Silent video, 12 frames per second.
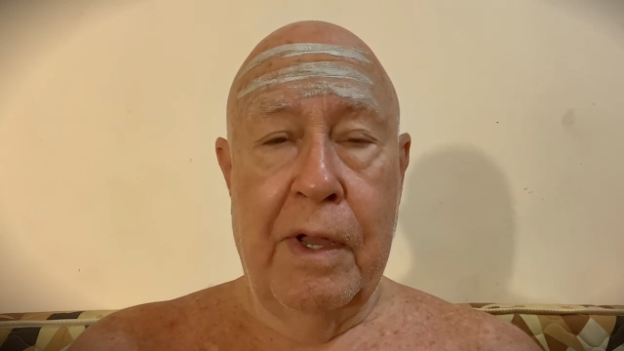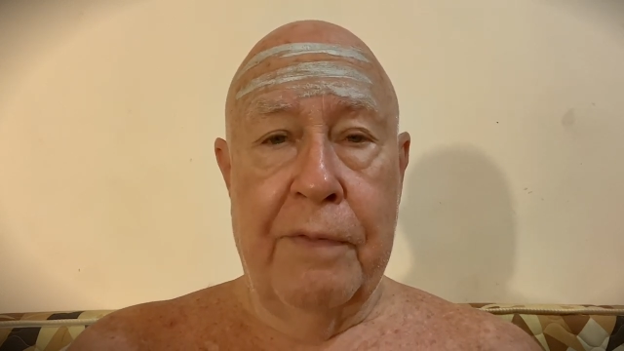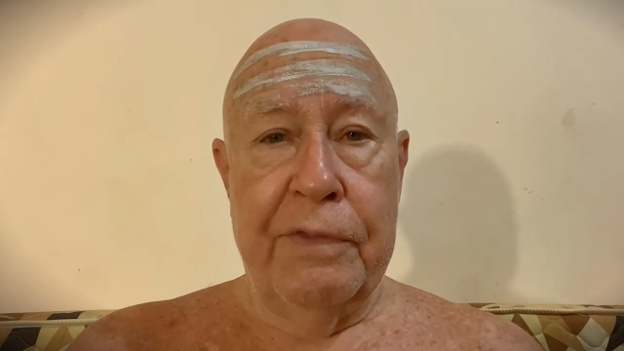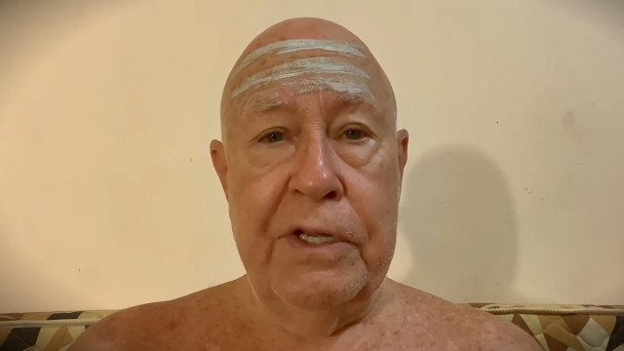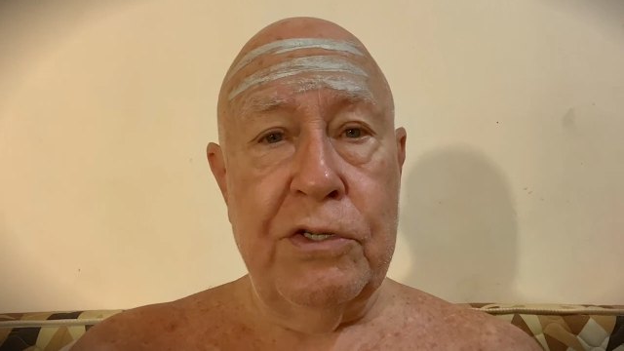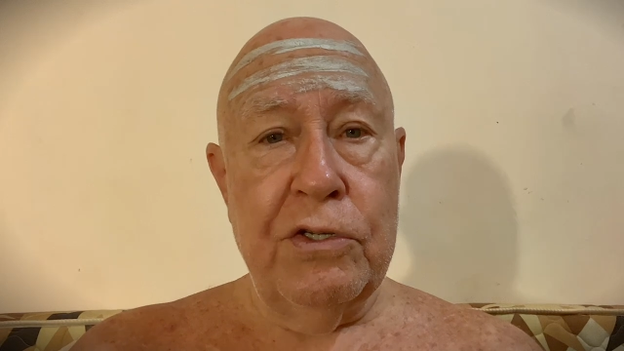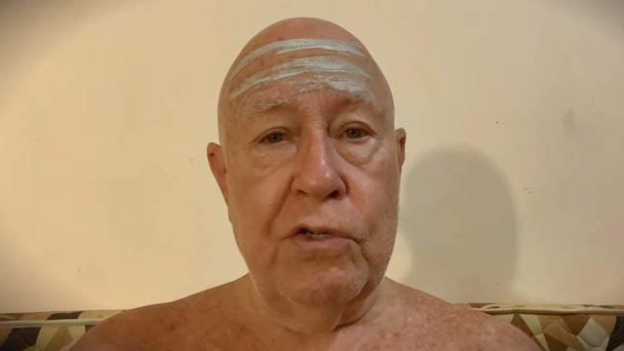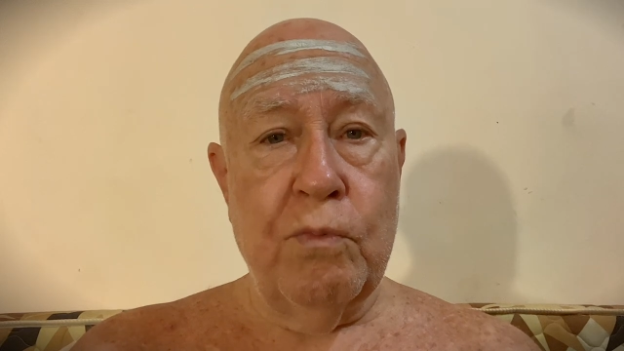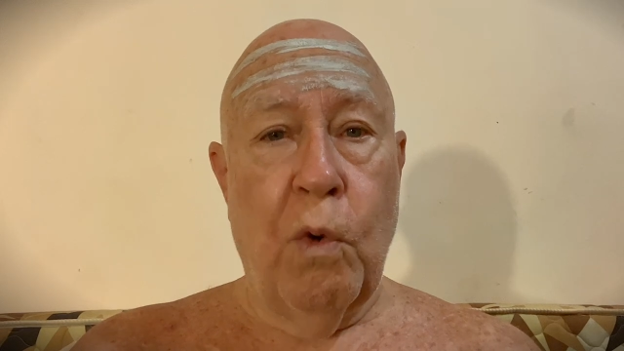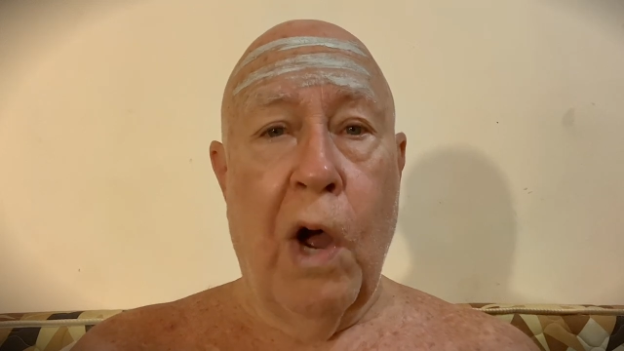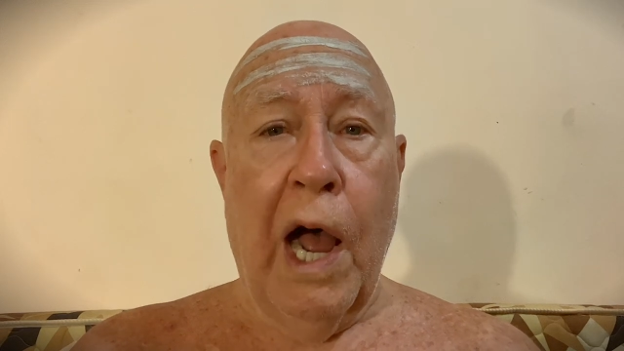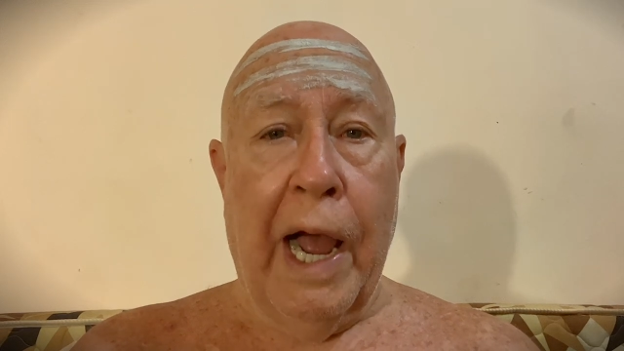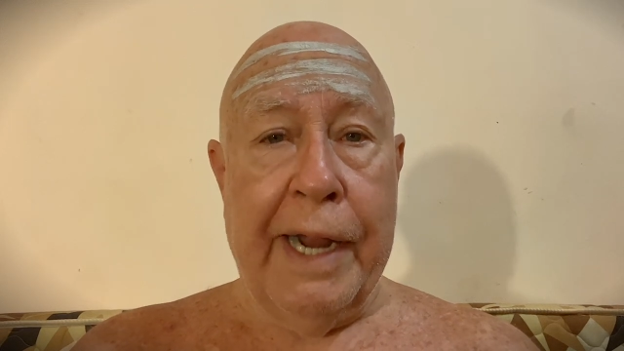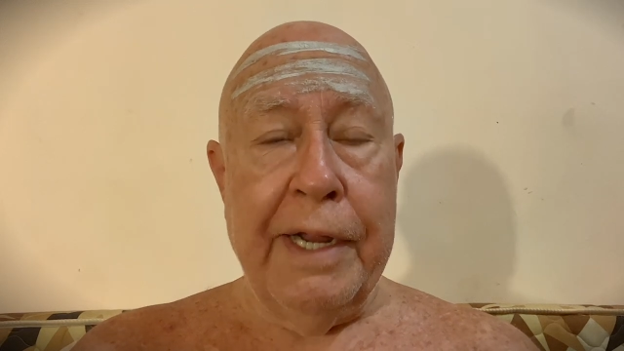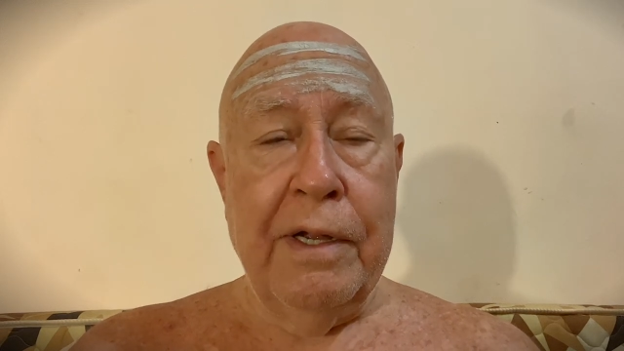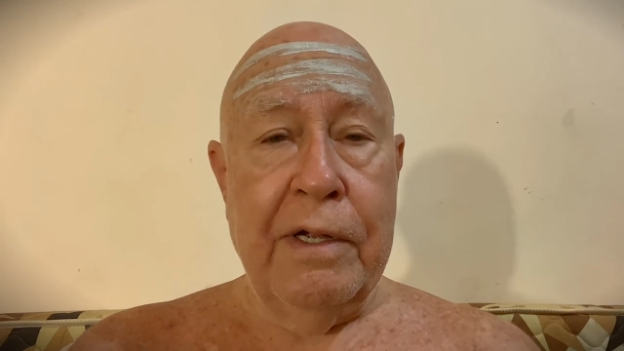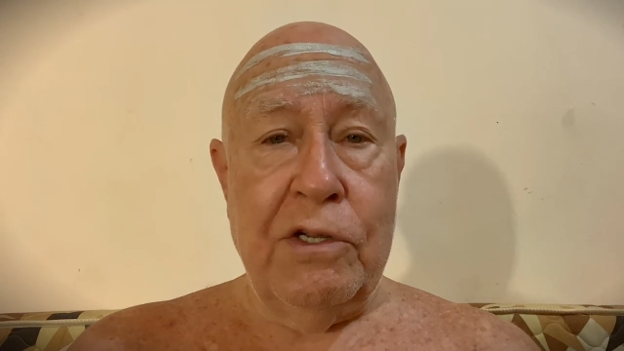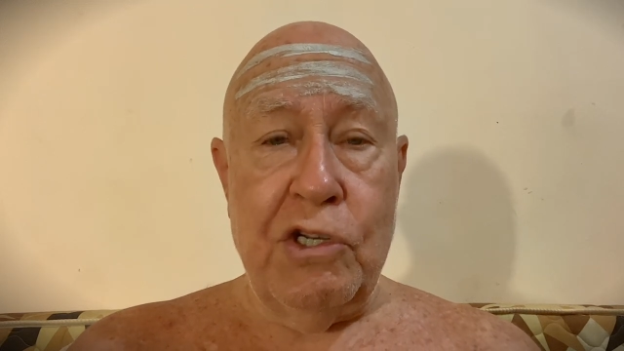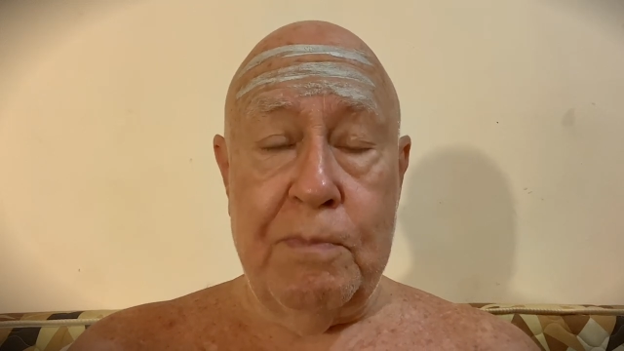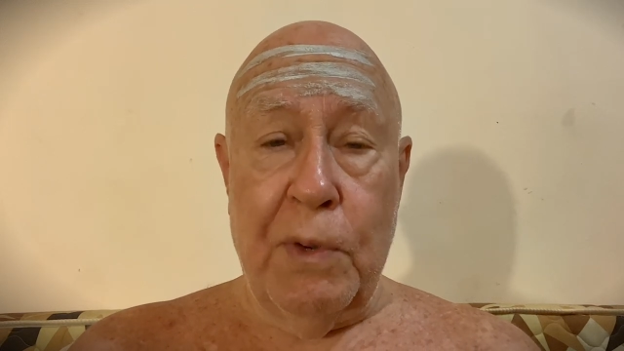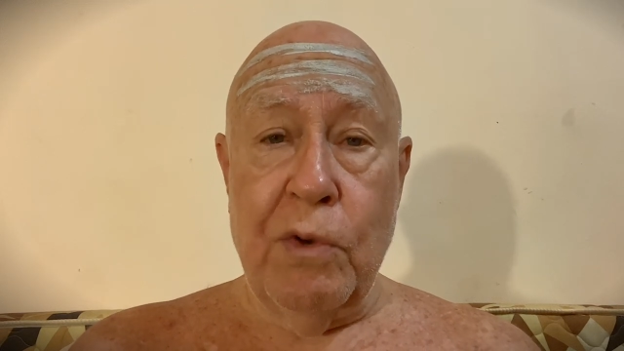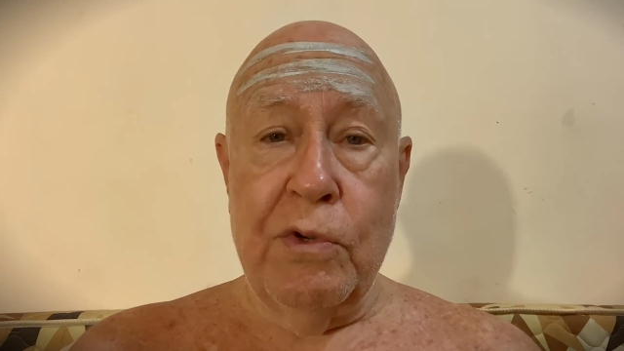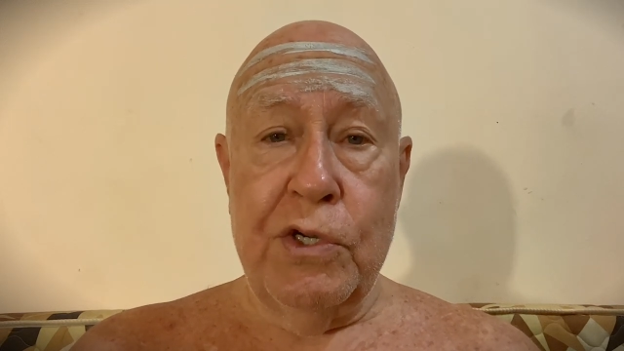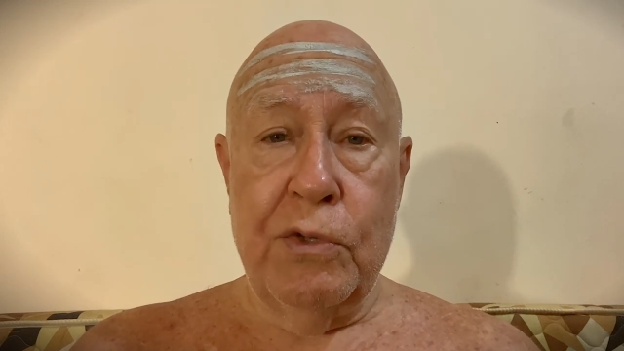This is why
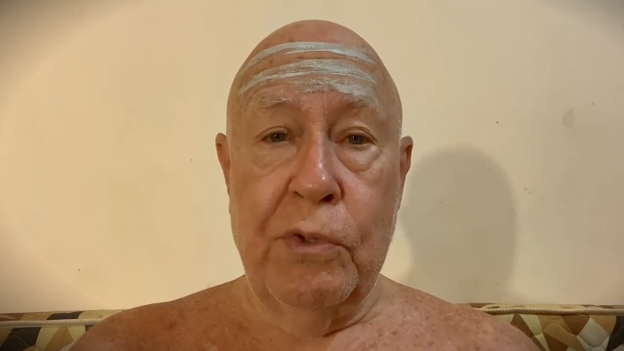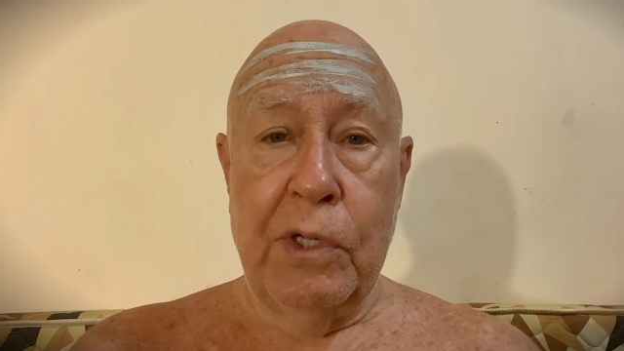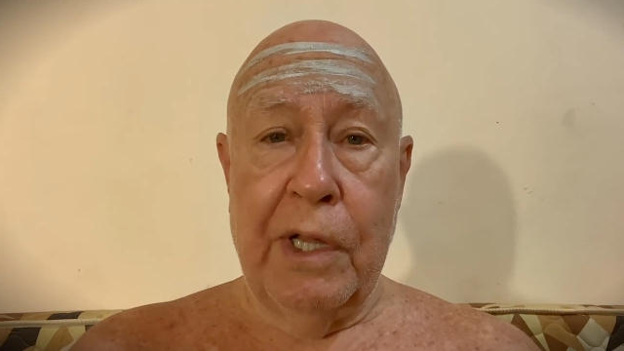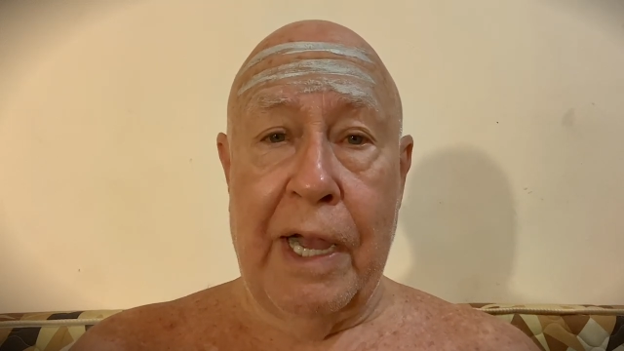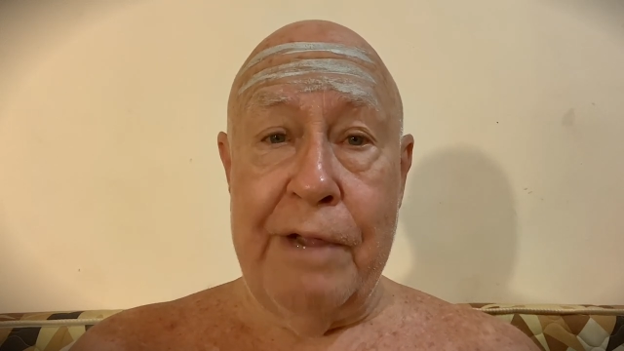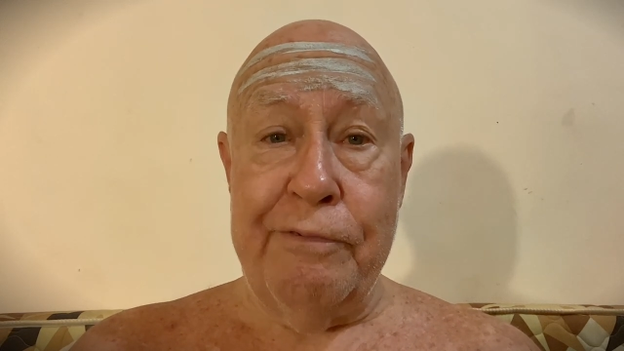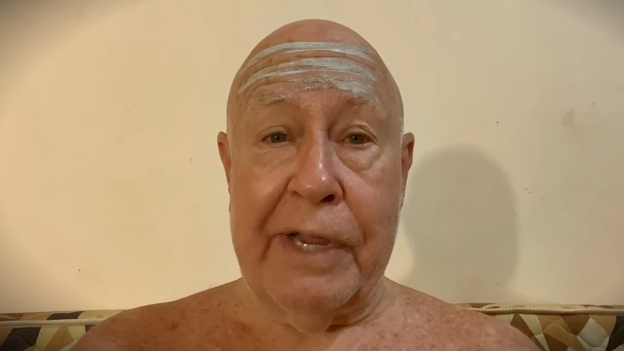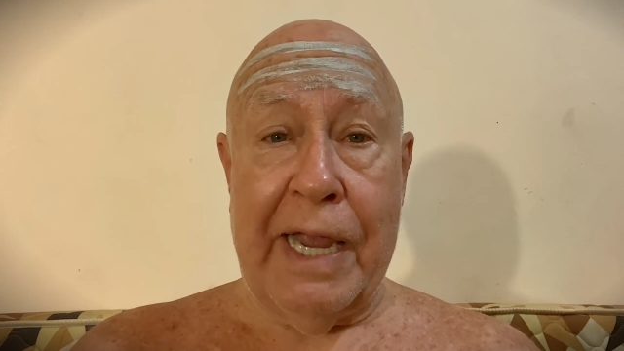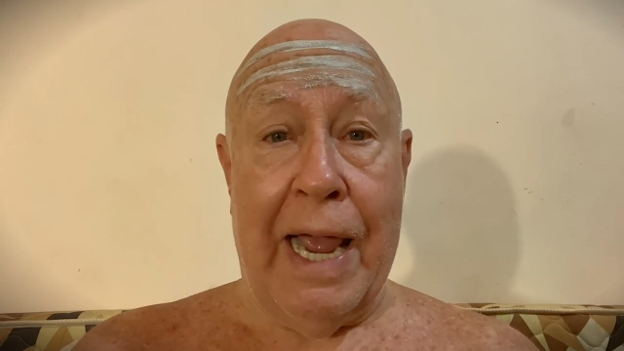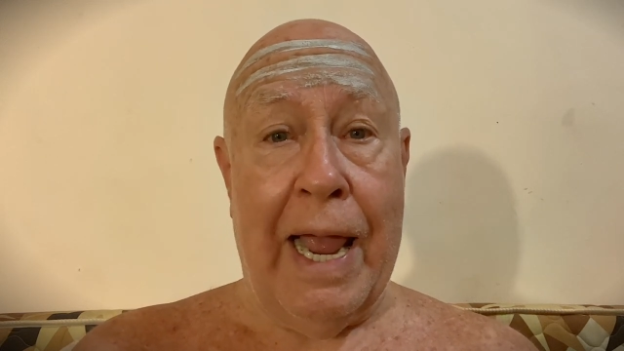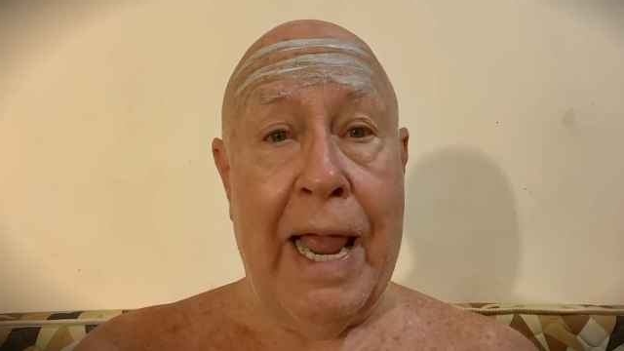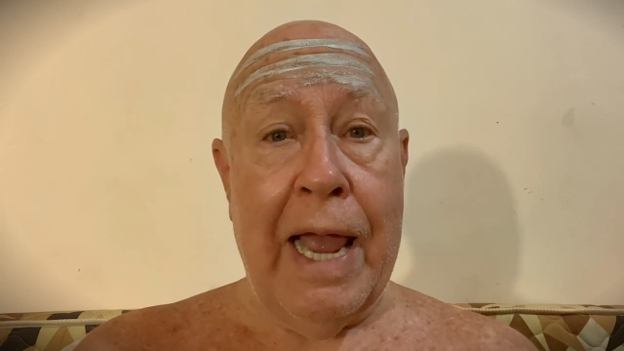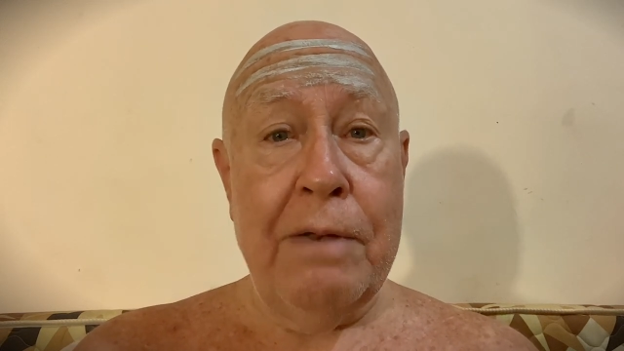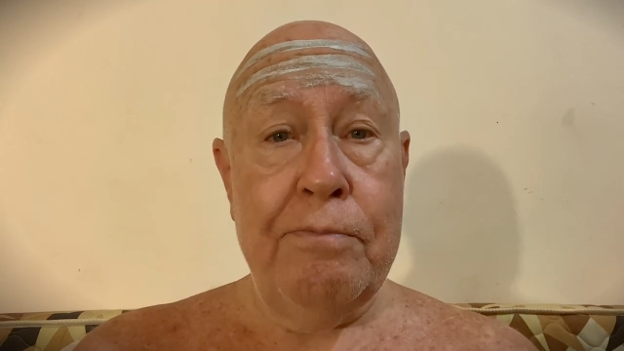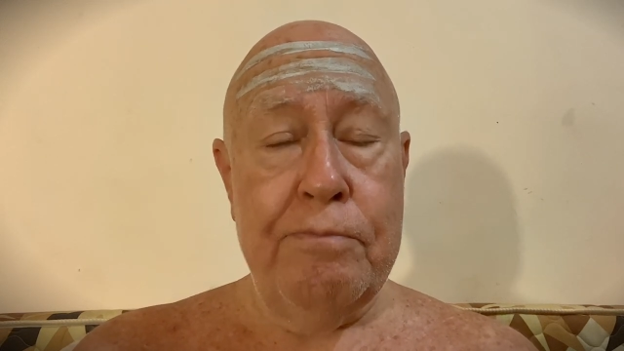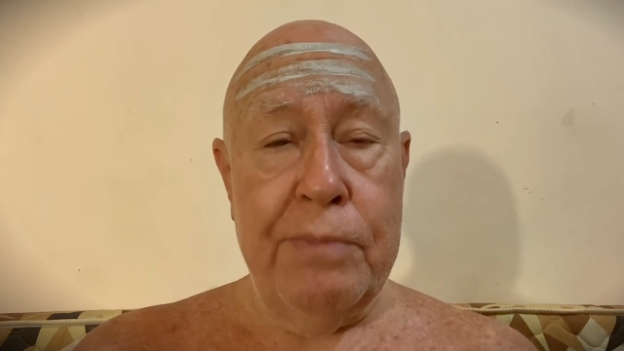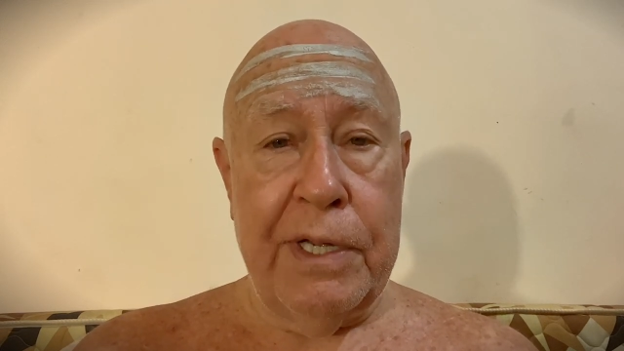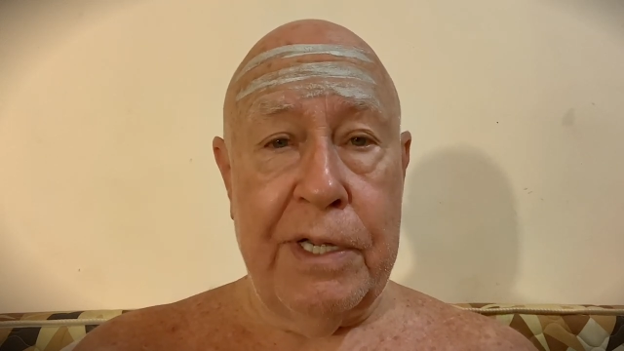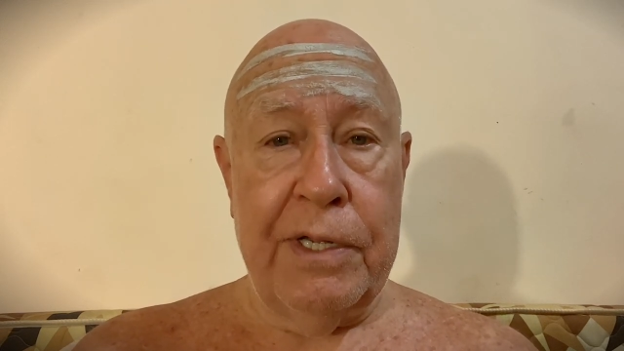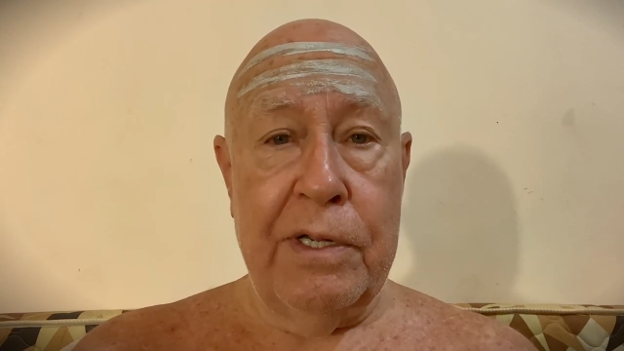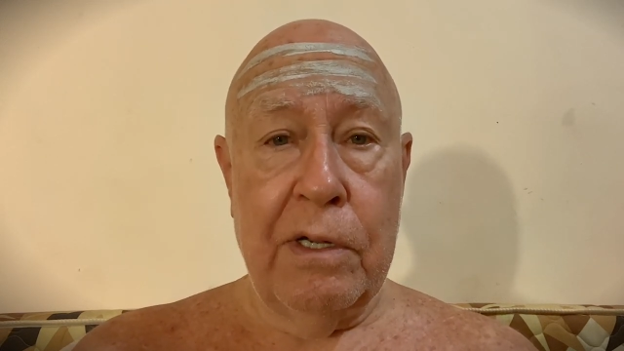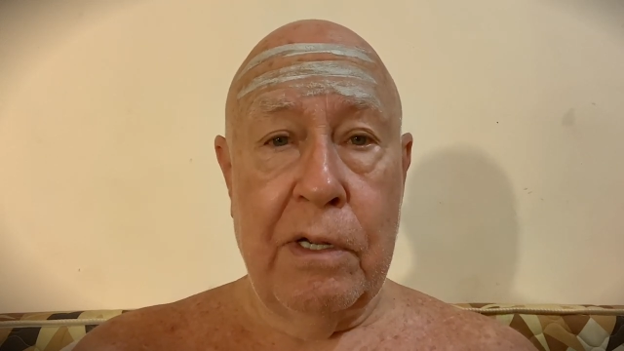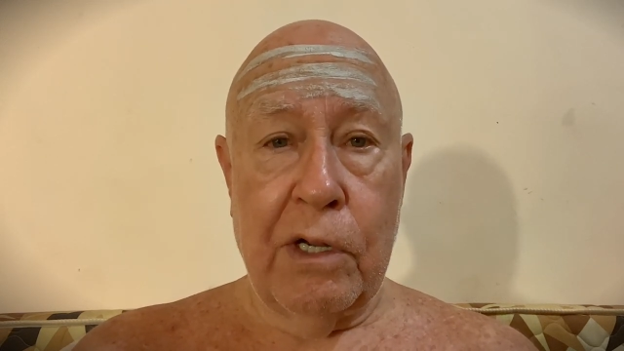spiritual life can be